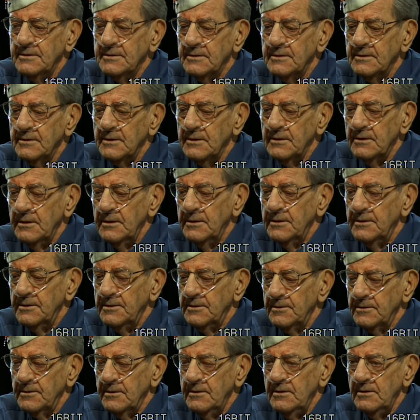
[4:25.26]
So,
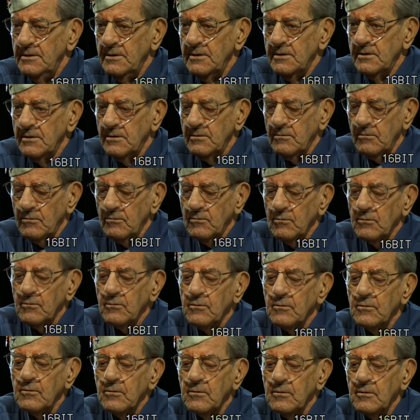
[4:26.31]
your first
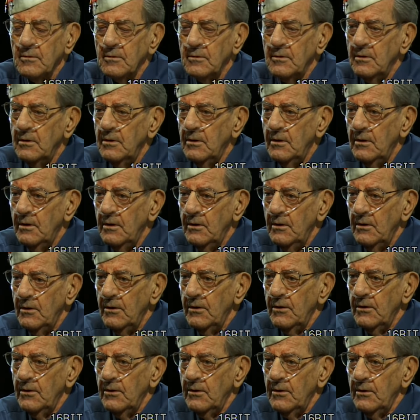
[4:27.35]
overseas
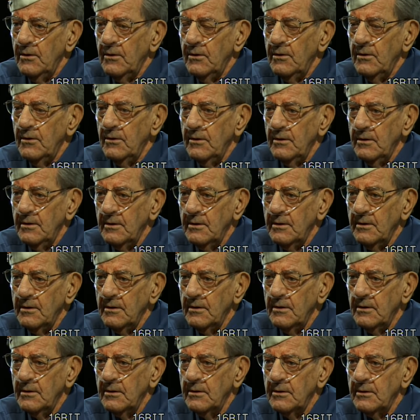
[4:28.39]
like, deployment
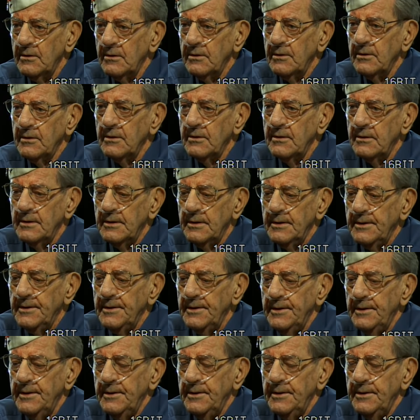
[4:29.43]
was to Australia,